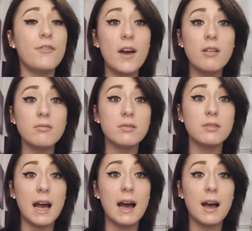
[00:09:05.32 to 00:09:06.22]
felt
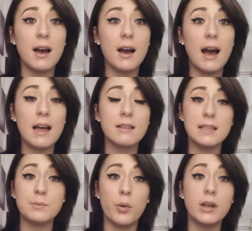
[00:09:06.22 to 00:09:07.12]
that at
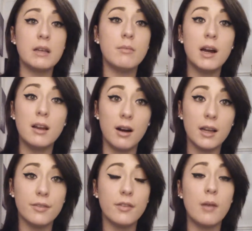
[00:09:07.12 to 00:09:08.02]
this point in my
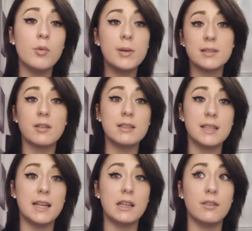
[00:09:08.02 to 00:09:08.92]
life, I'm almost
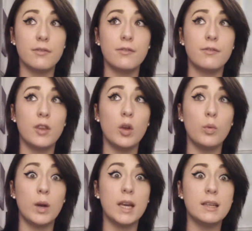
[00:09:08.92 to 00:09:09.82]
19 in a
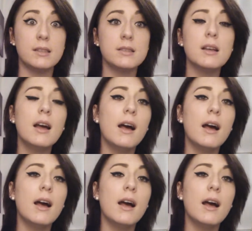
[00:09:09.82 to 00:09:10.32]
few weeks,